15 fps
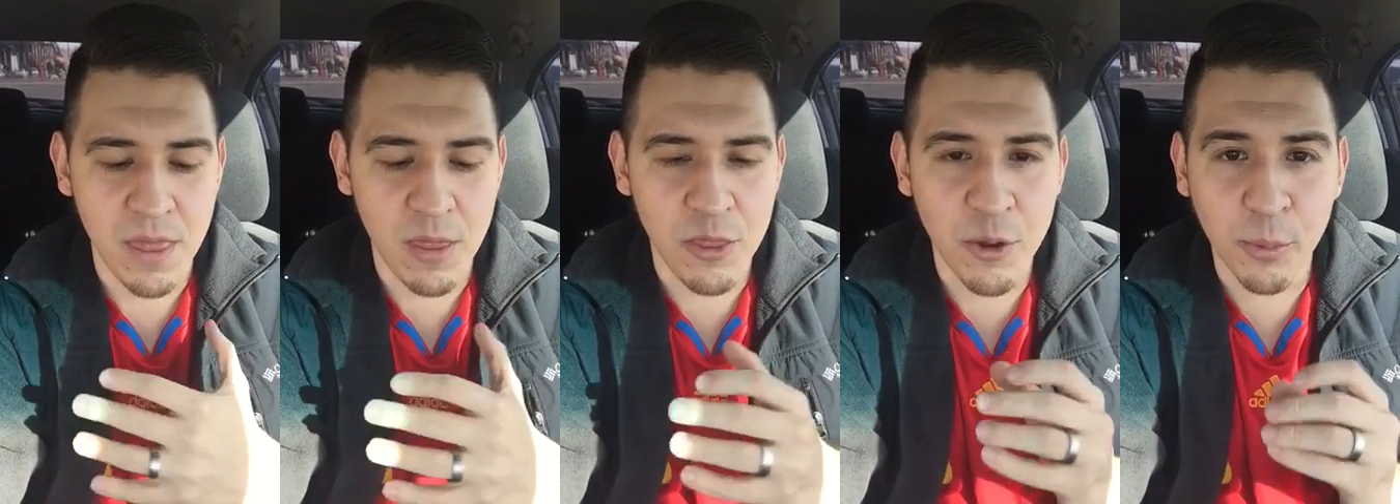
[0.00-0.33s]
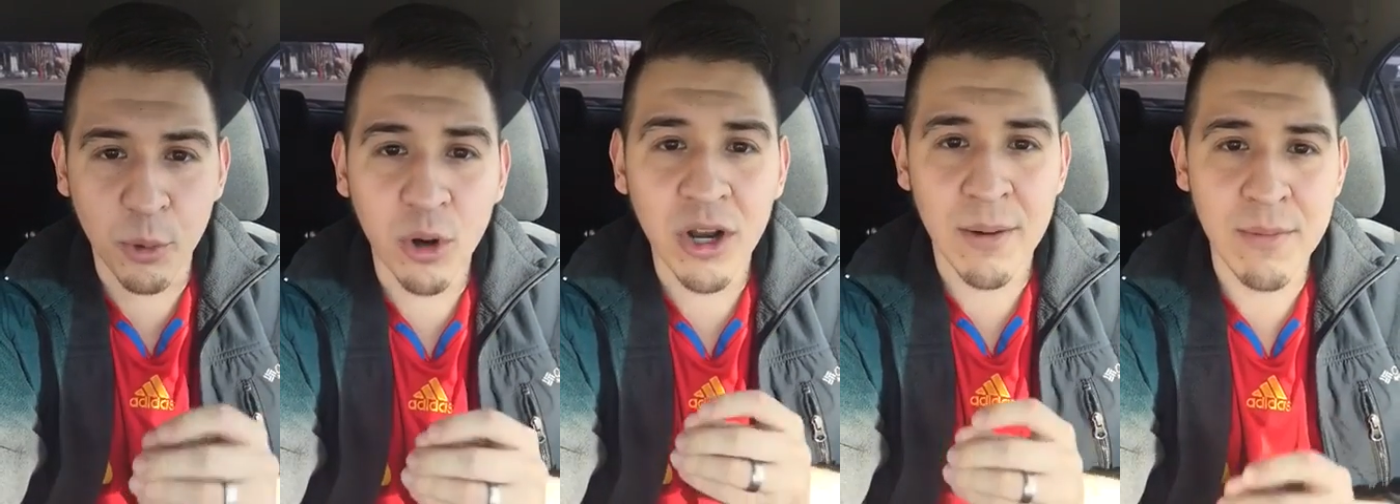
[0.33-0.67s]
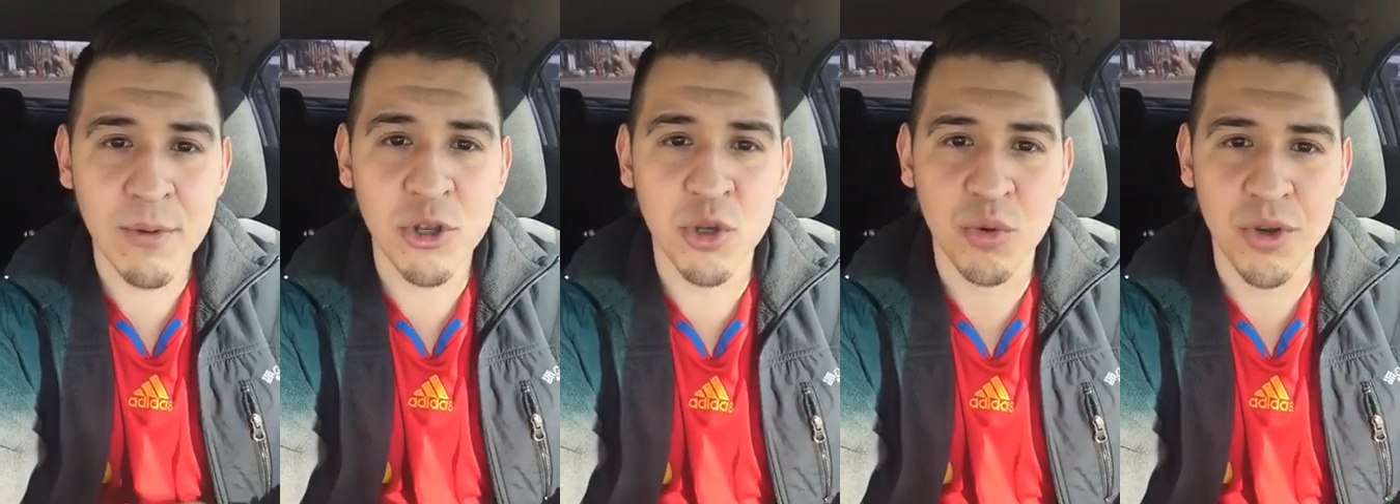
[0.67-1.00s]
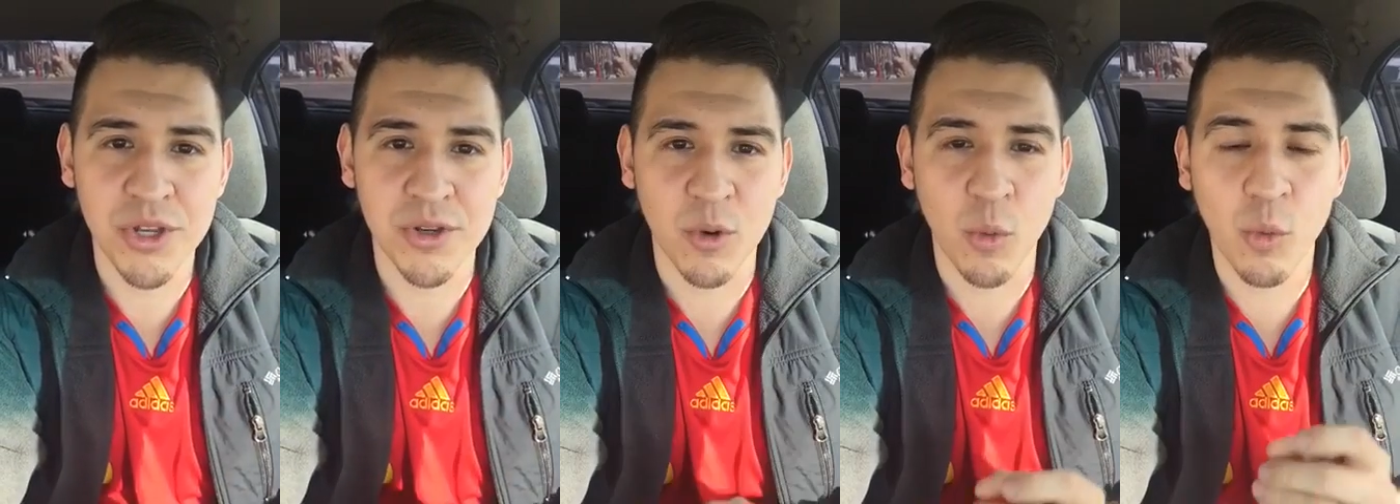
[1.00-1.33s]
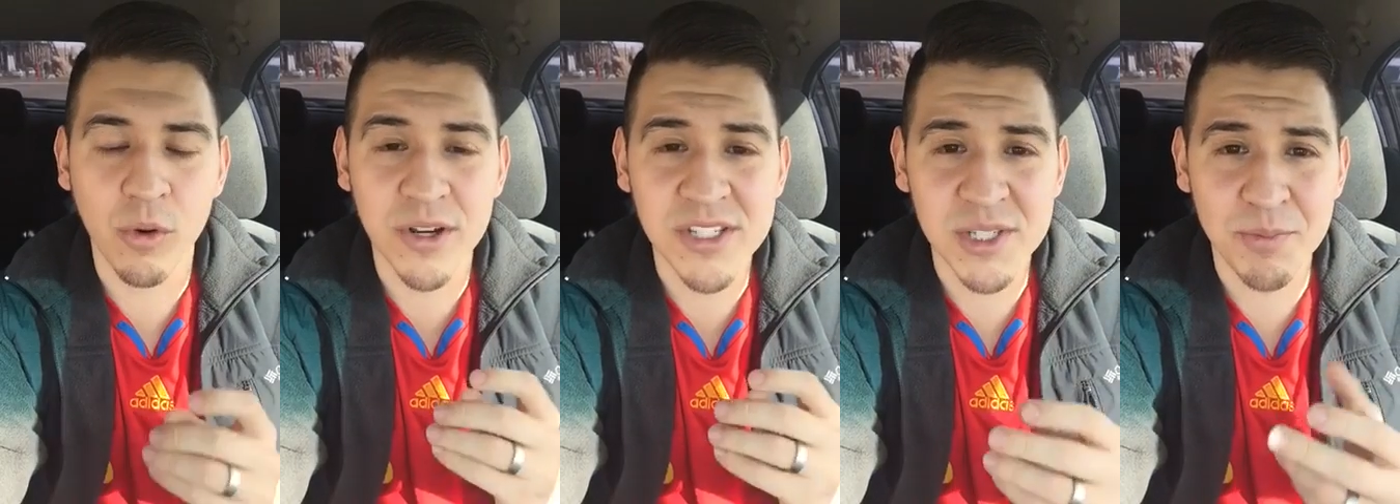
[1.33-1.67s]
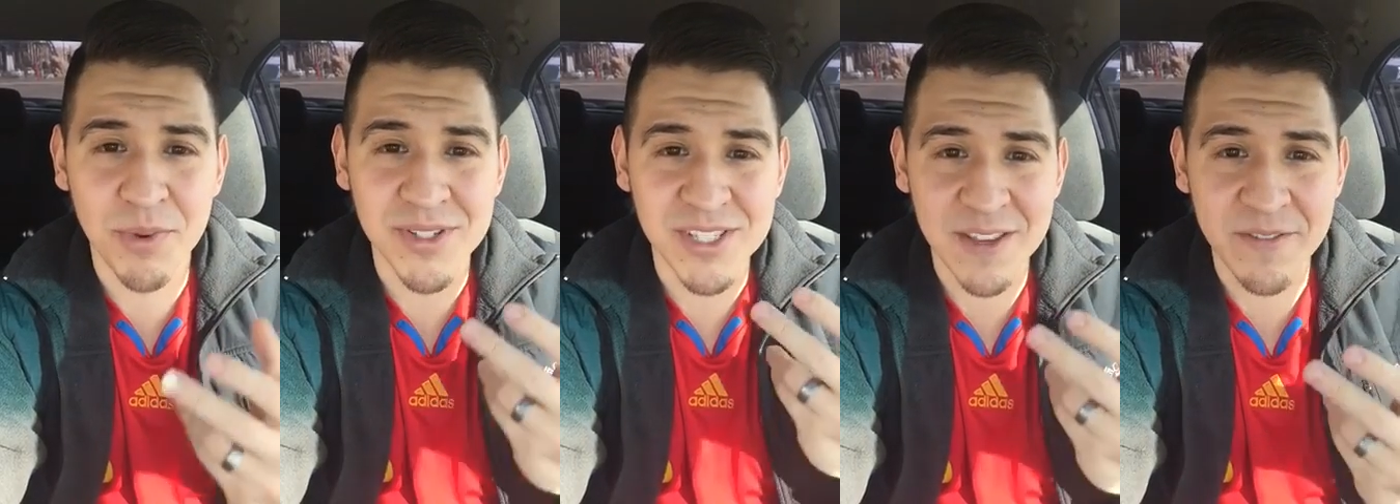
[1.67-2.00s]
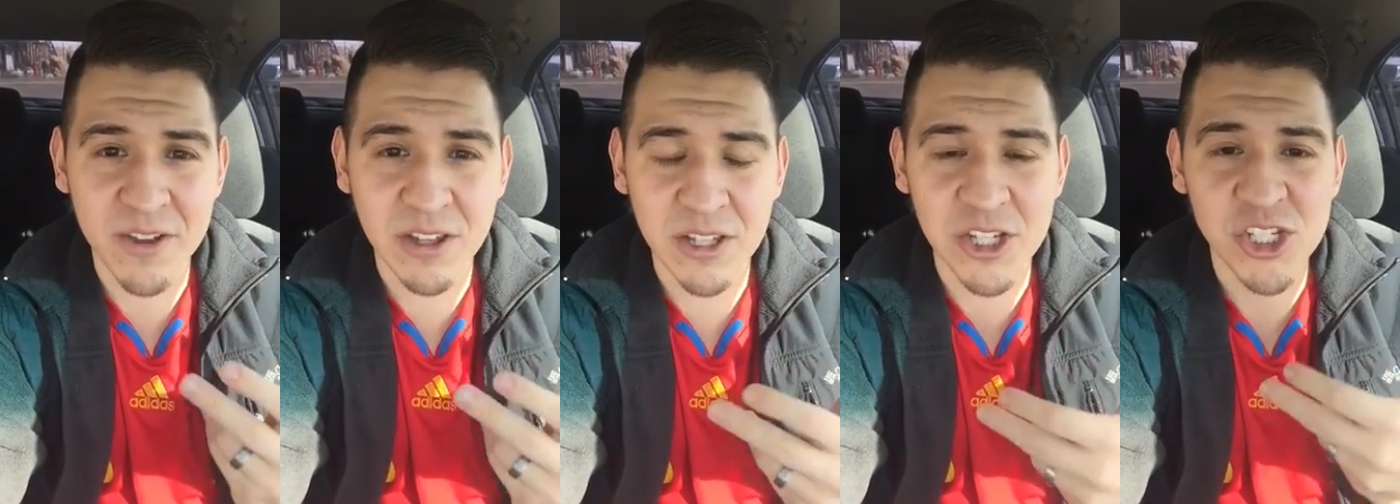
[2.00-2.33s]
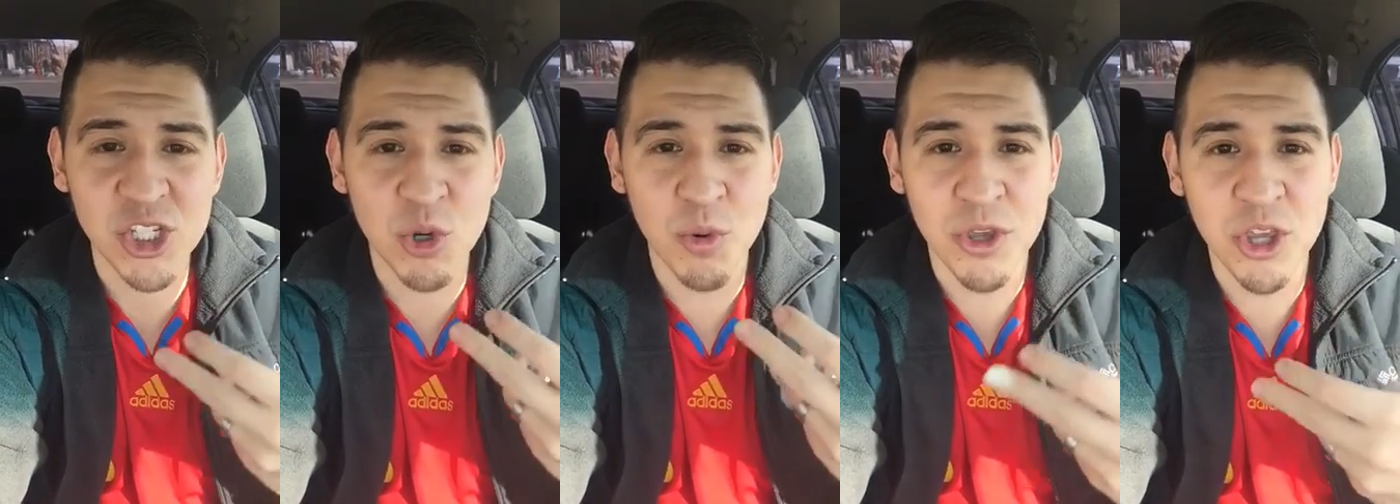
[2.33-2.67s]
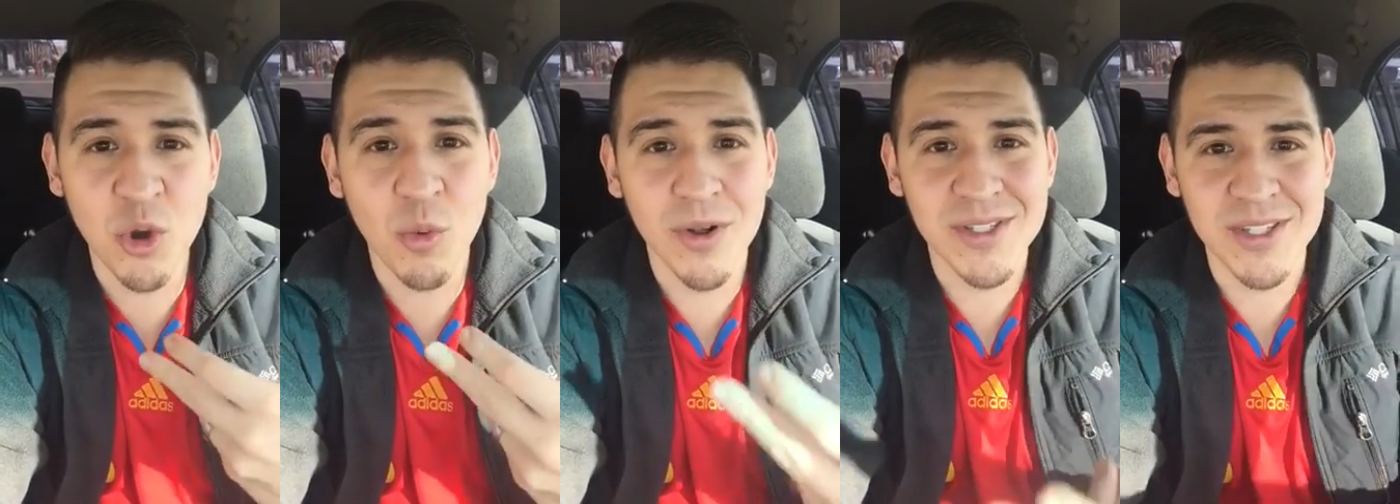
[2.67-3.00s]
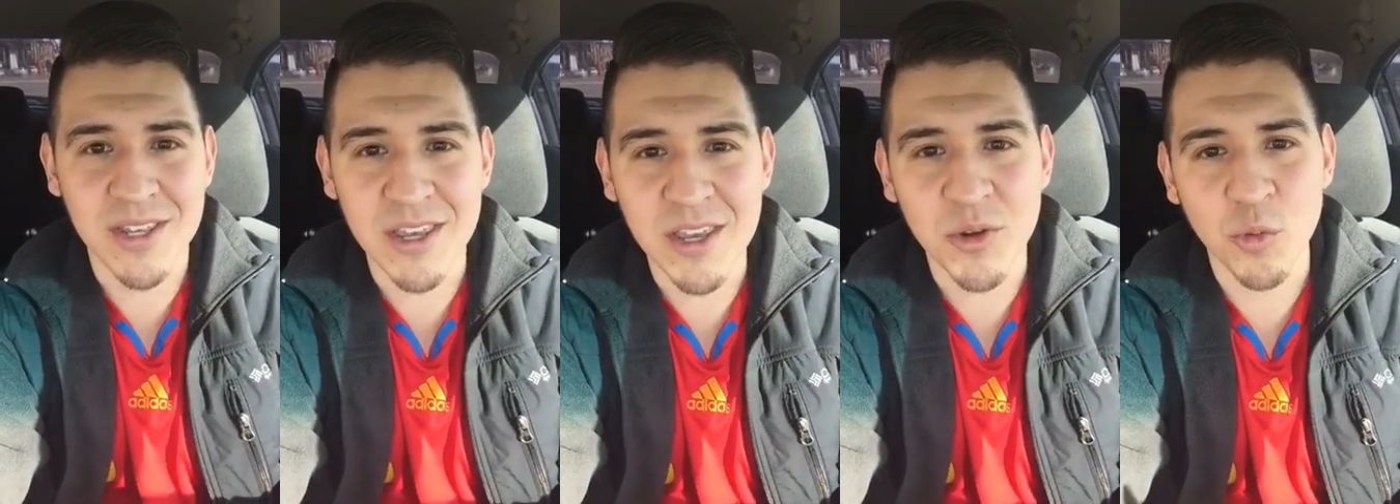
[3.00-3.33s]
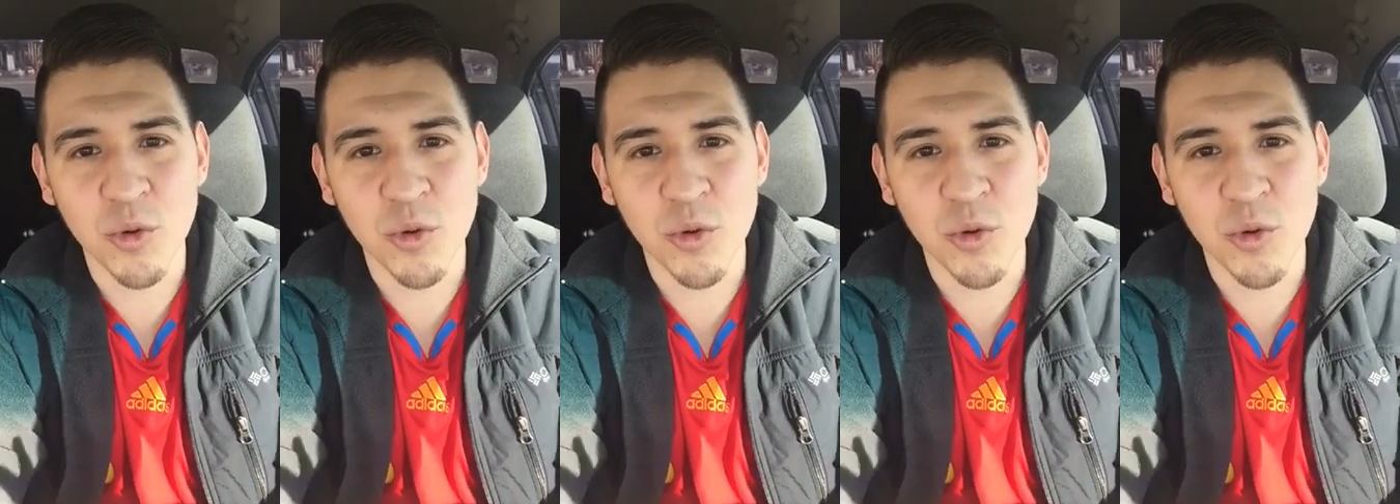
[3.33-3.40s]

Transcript: the program I'm doing works specifically showing you what to eat.